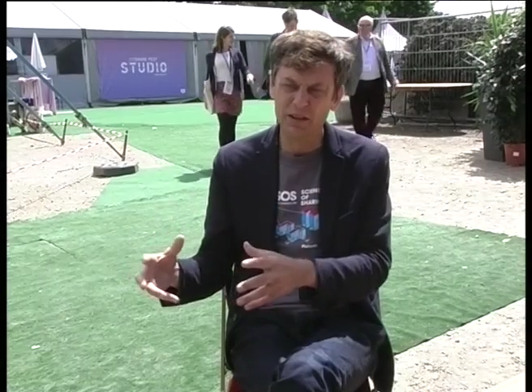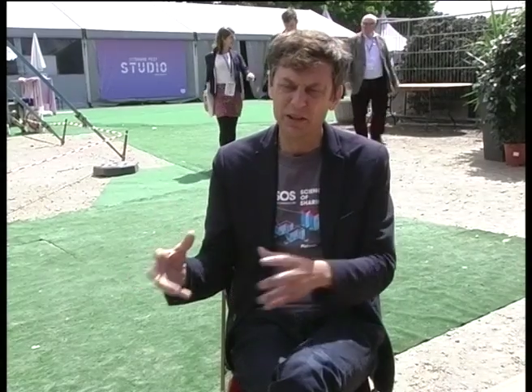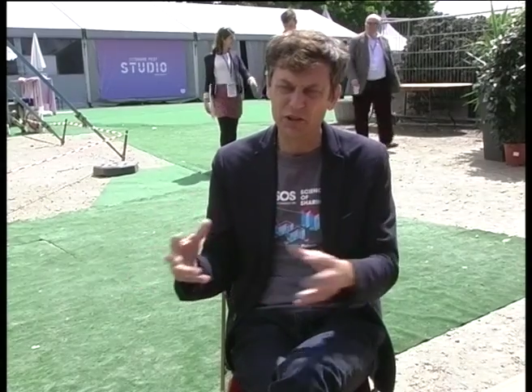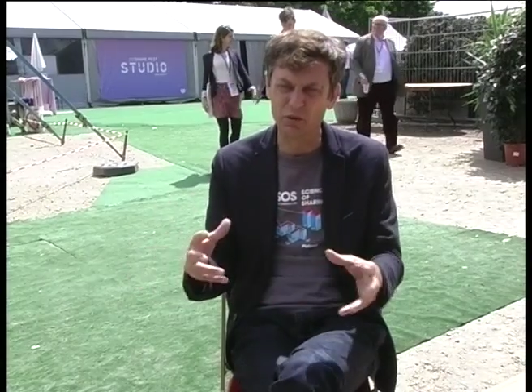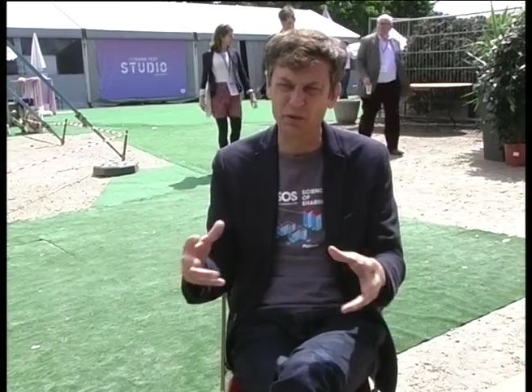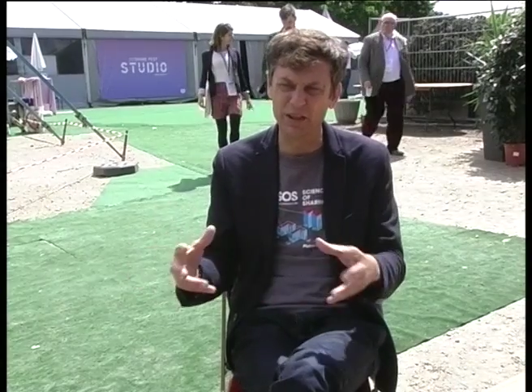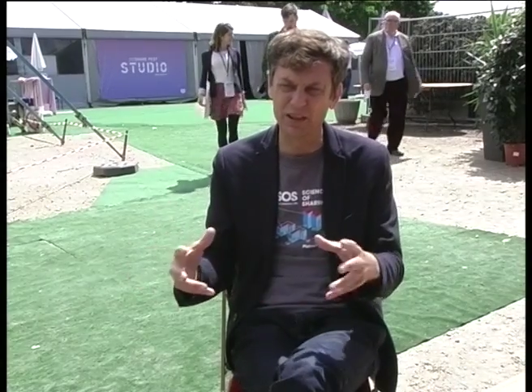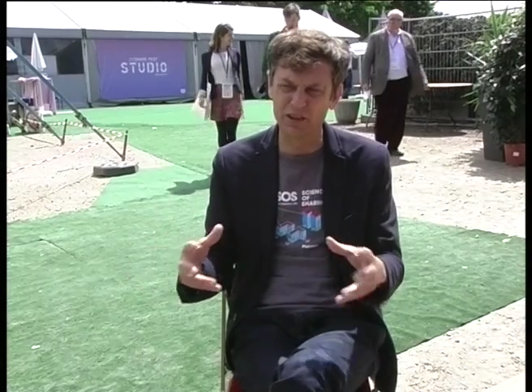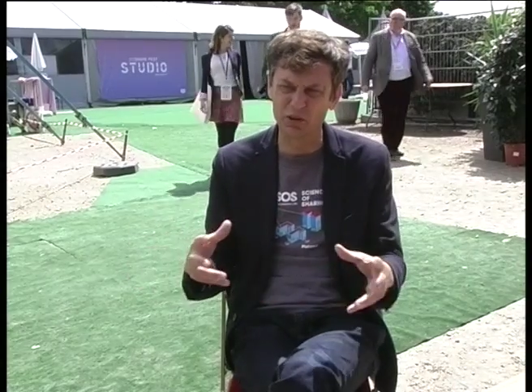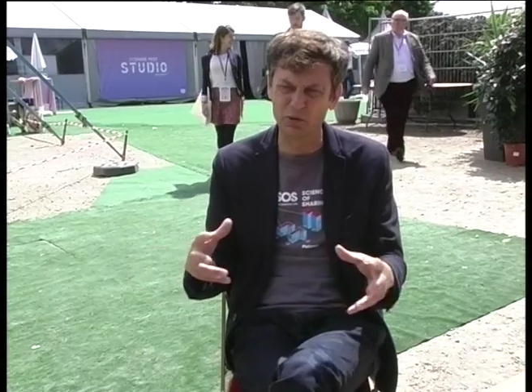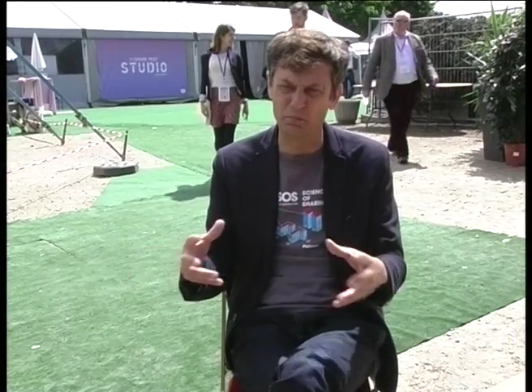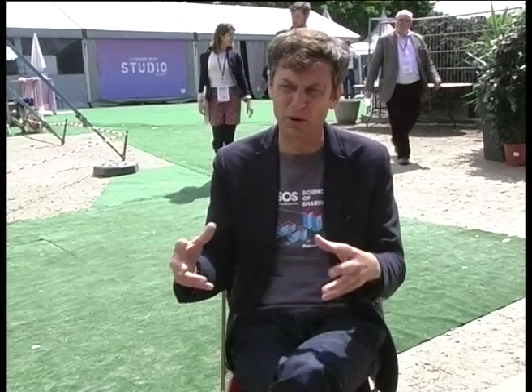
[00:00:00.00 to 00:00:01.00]
So we need
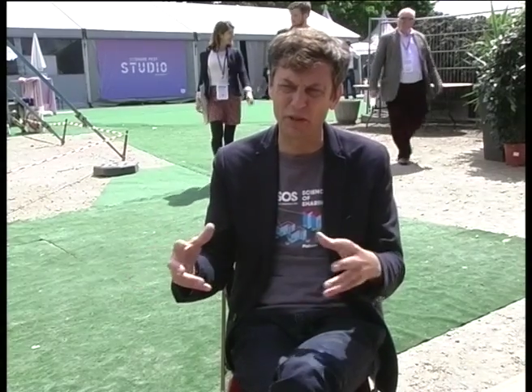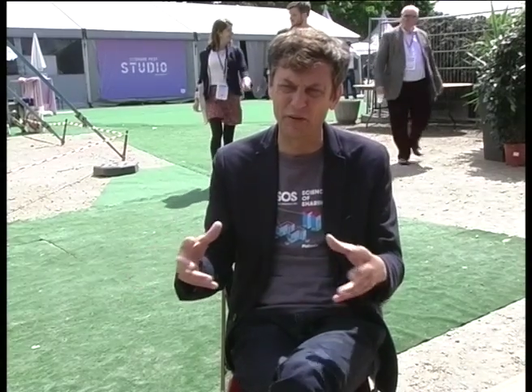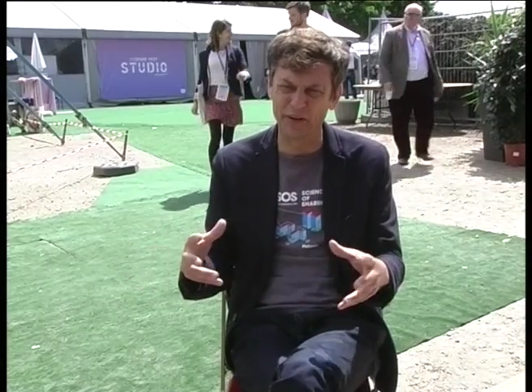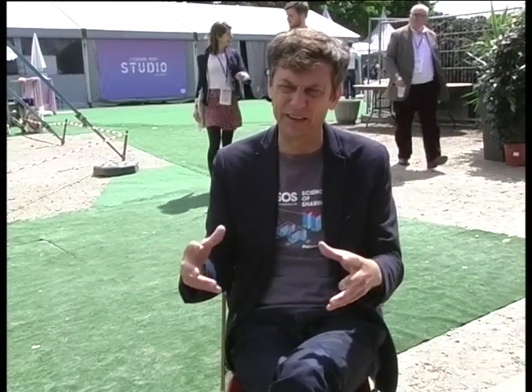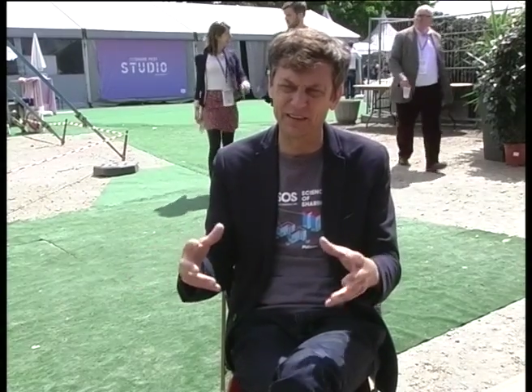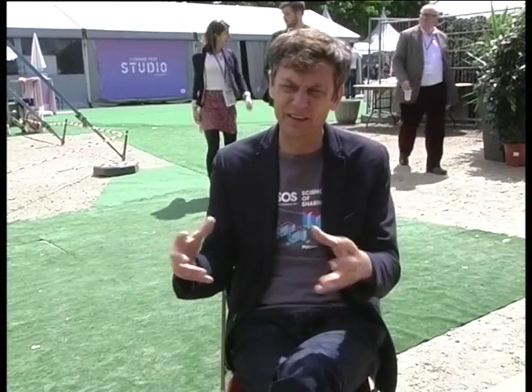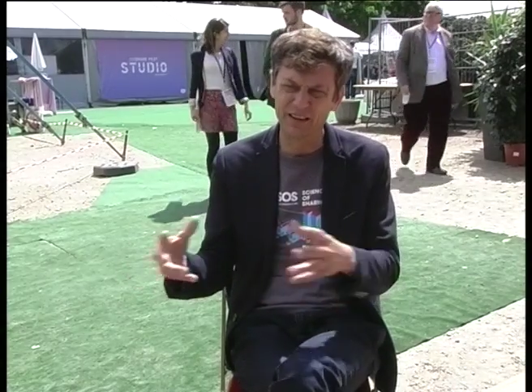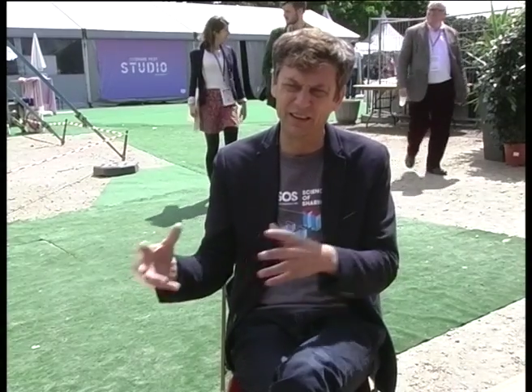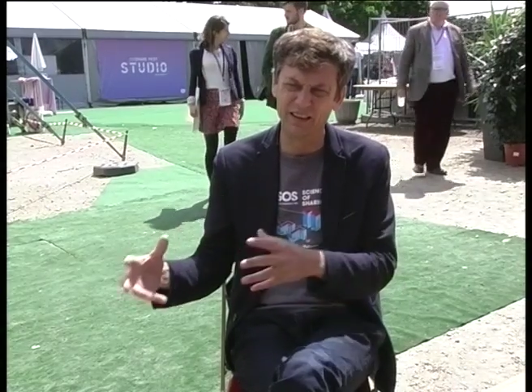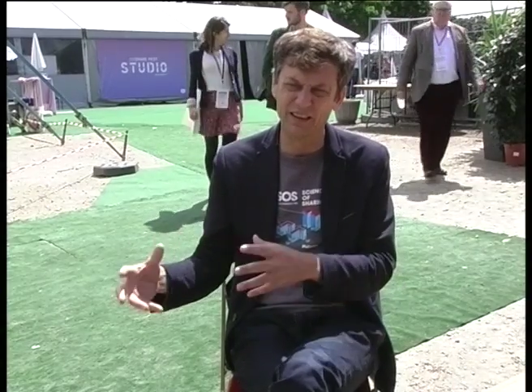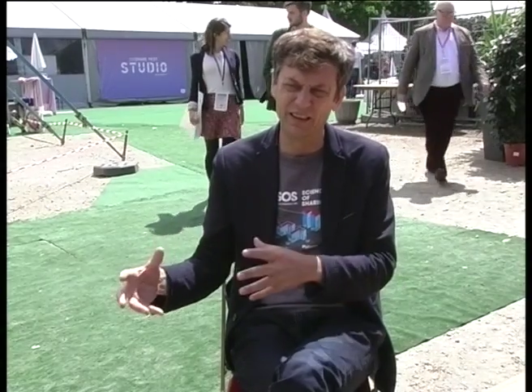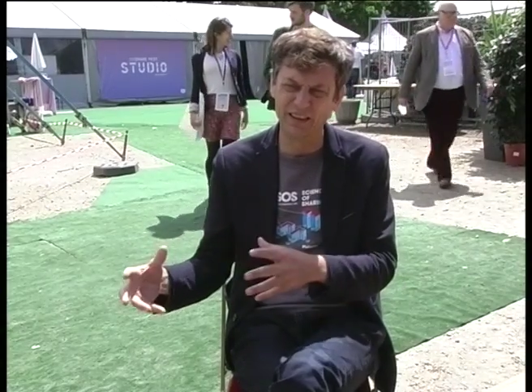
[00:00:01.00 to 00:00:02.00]
to empower
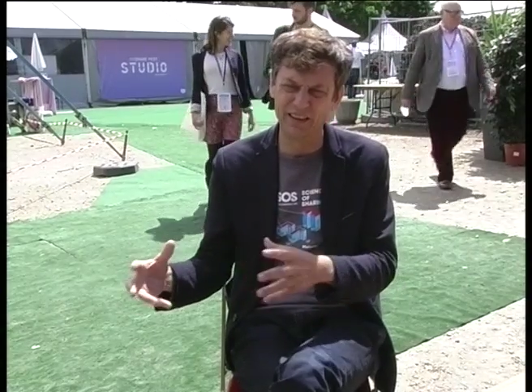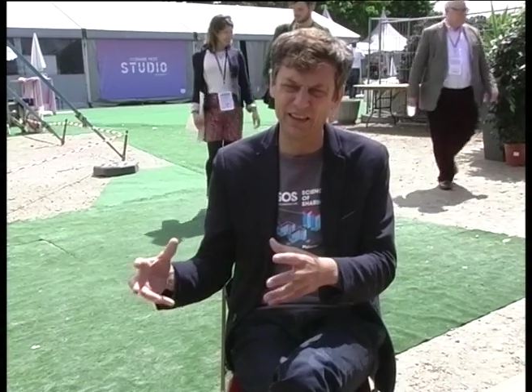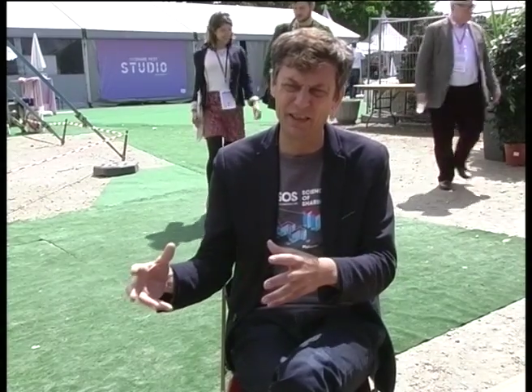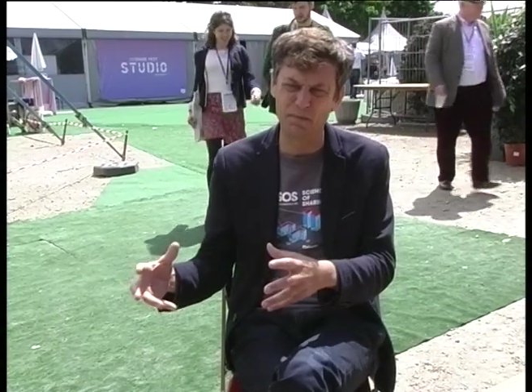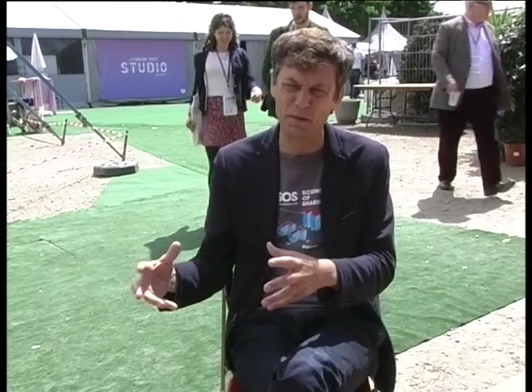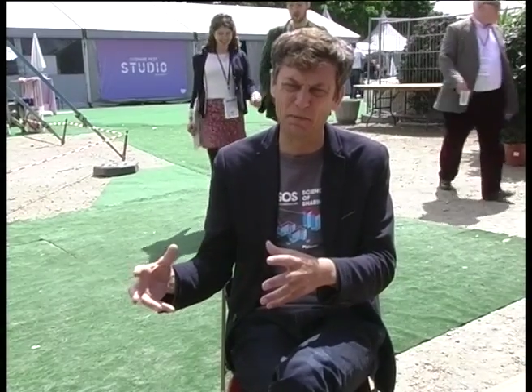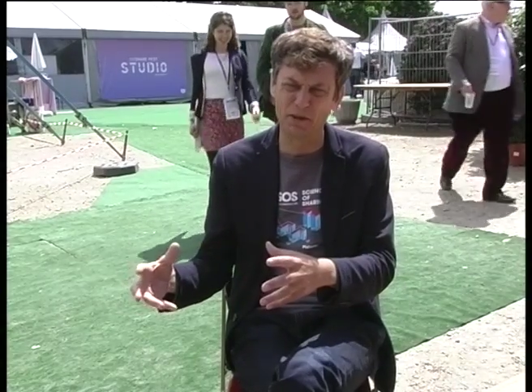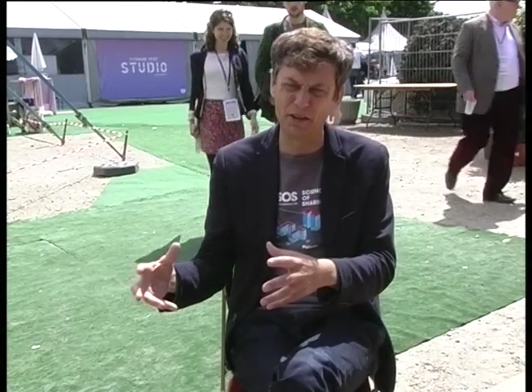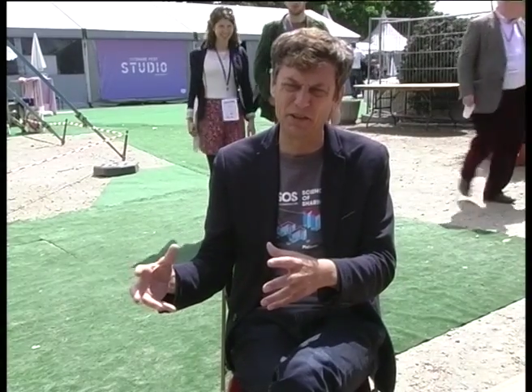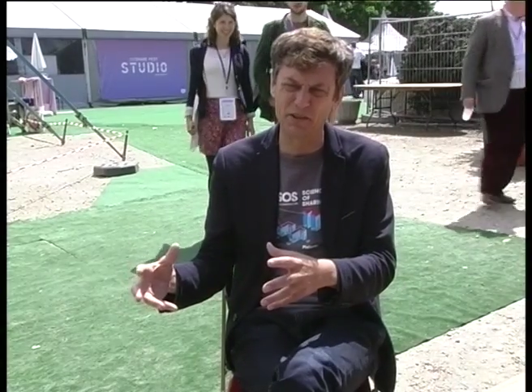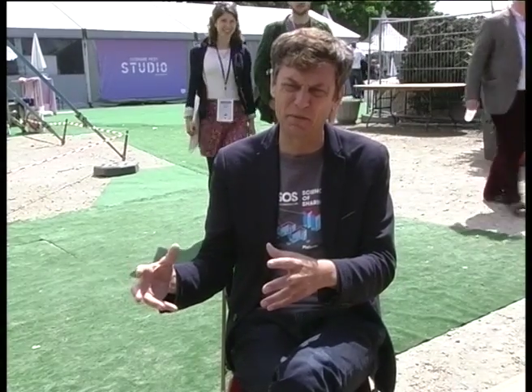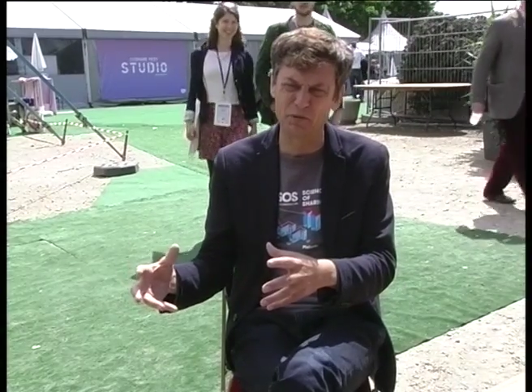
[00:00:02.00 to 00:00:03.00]
these people in
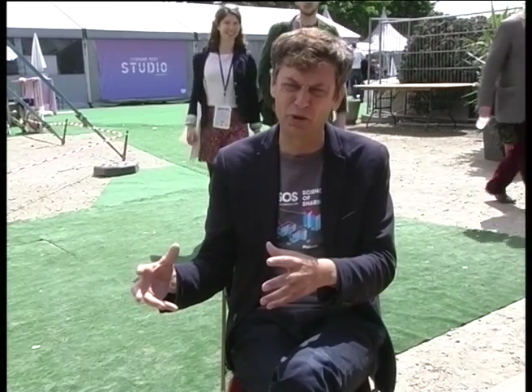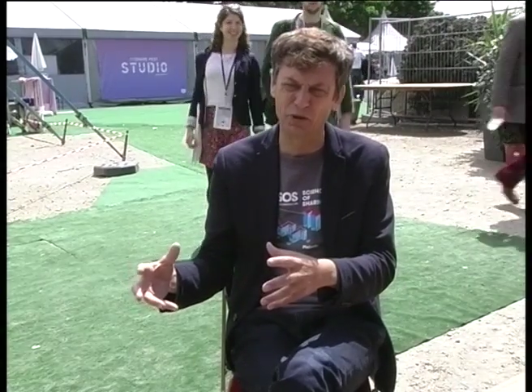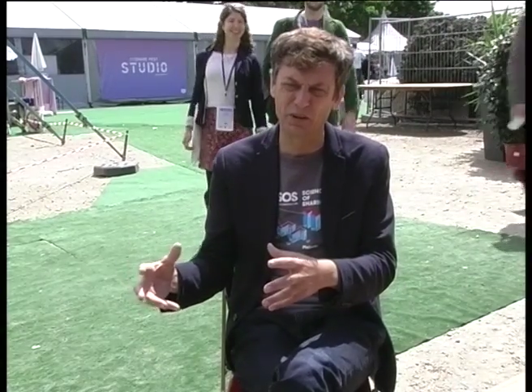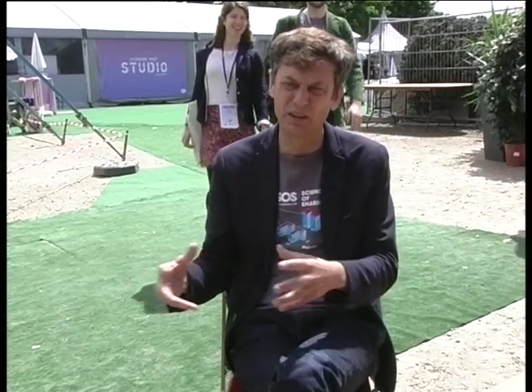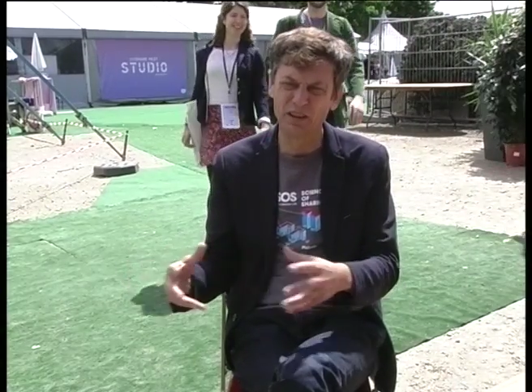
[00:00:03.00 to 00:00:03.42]
some sort.